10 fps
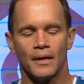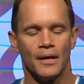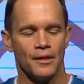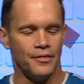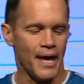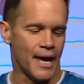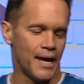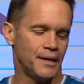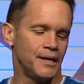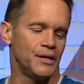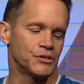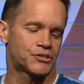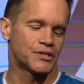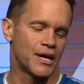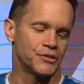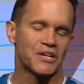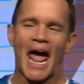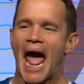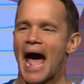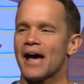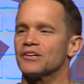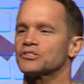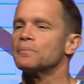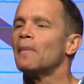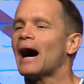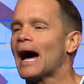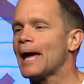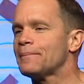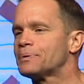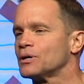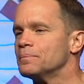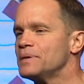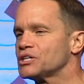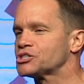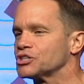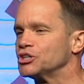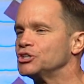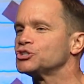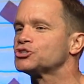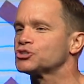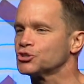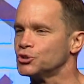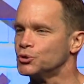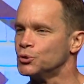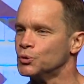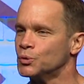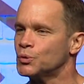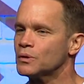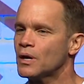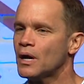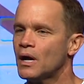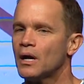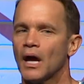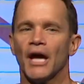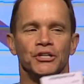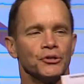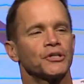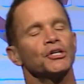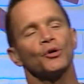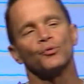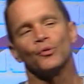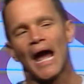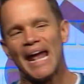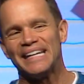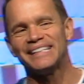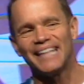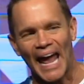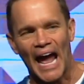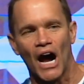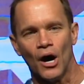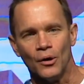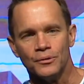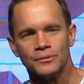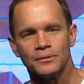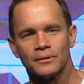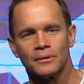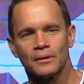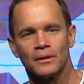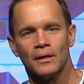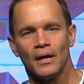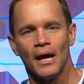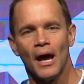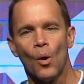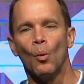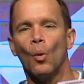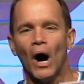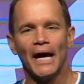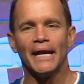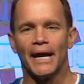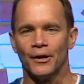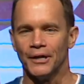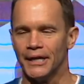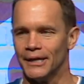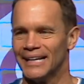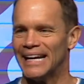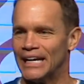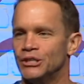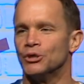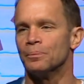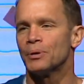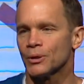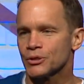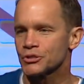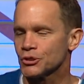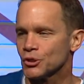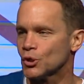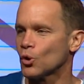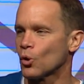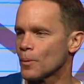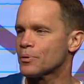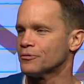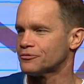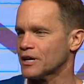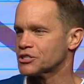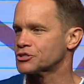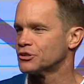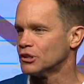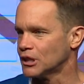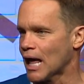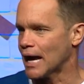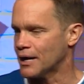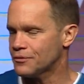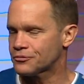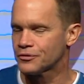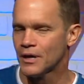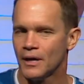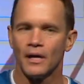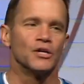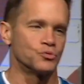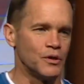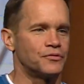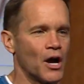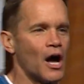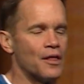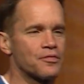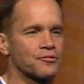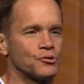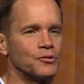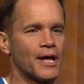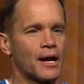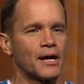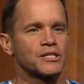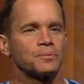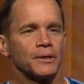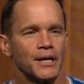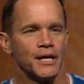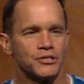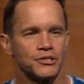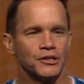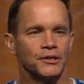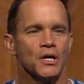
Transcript: Then it says, has my permission to, and you're going to write down one area in your personal or professional life, as we've gone through that explanation,